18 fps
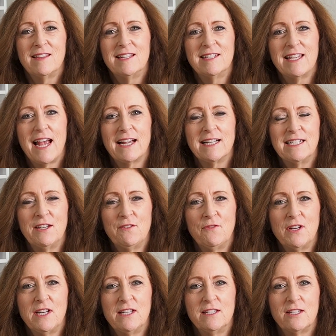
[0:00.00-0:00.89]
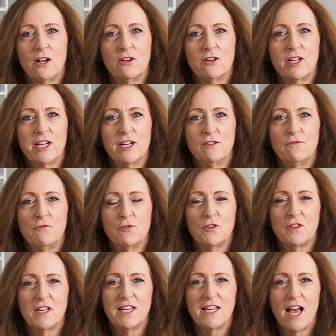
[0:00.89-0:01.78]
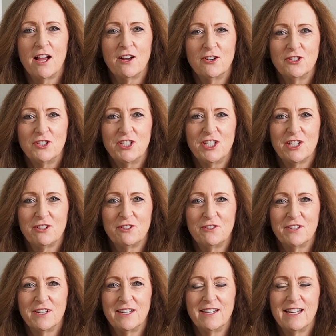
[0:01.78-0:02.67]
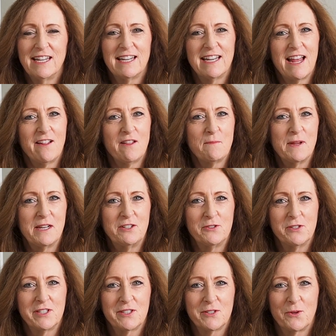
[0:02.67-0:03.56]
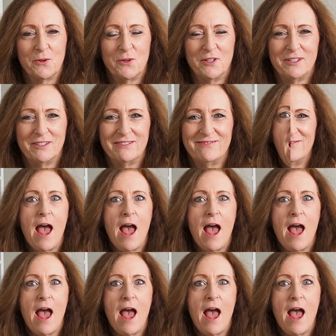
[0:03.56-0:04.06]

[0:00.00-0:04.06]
these activities are geared for the younger children in elementary school.